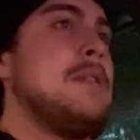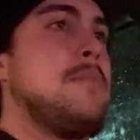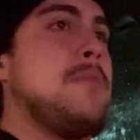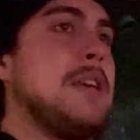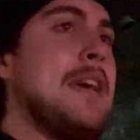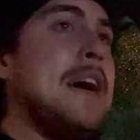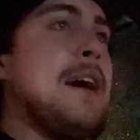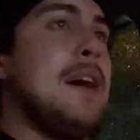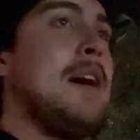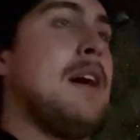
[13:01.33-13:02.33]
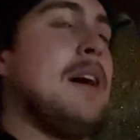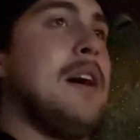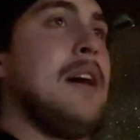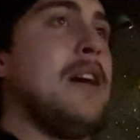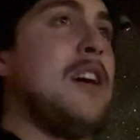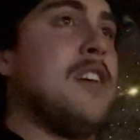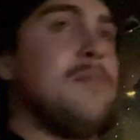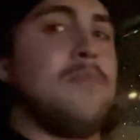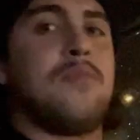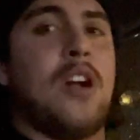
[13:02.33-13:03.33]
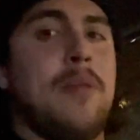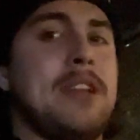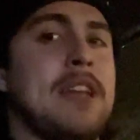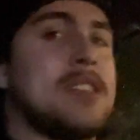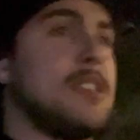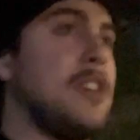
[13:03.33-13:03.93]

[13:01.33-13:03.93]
But yeah, probably next thing